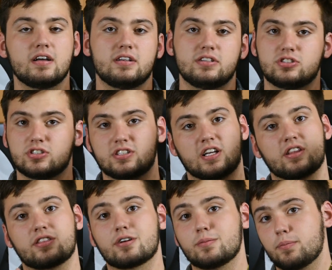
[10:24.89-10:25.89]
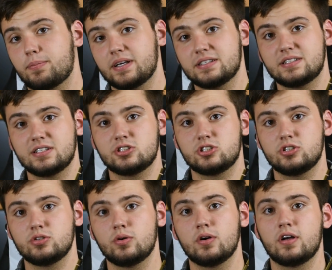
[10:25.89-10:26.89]
is just like a thermal paste
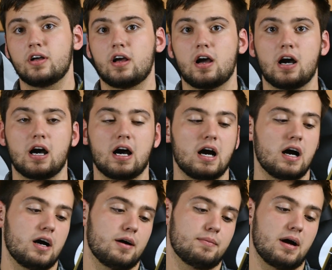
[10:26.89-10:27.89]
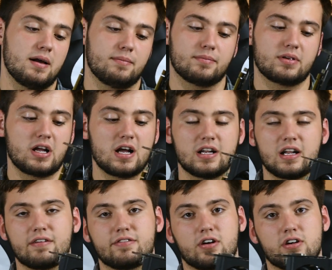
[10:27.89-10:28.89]
issue.
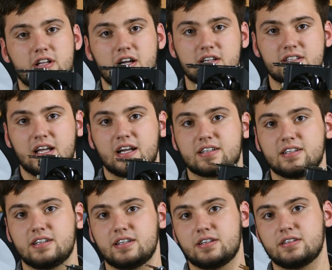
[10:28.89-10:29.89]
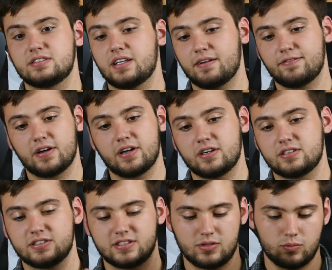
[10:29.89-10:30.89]
I've already contacted Sapphire
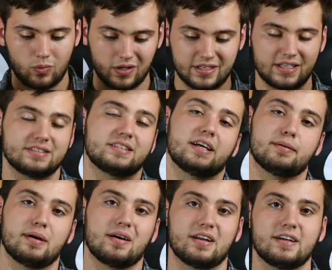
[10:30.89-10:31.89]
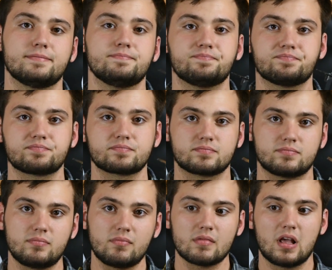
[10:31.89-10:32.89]
to see what they say about it.
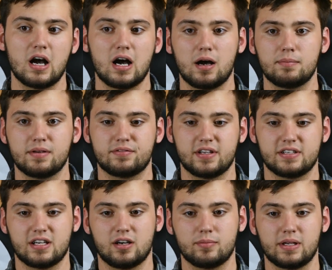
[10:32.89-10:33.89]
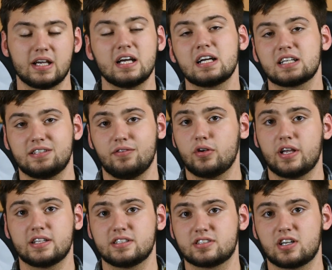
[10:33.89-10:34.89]
If they tell me, because I've only
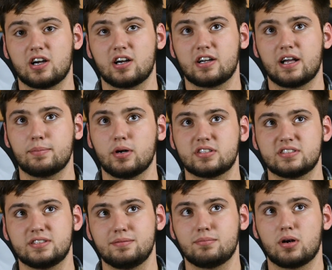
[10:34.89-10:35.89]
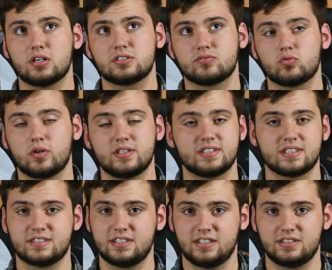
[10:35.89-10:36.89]
had this card, I bought this in March of
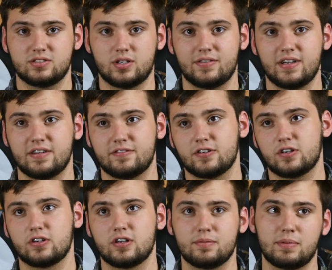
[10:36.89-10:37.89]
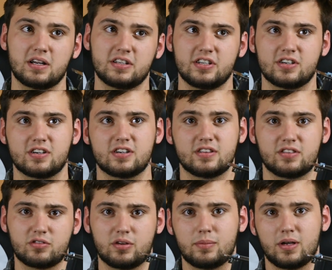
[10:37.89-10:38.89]
2016, so I've had it for about a year and
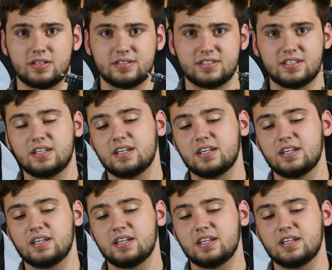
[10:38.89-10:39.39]
3 months.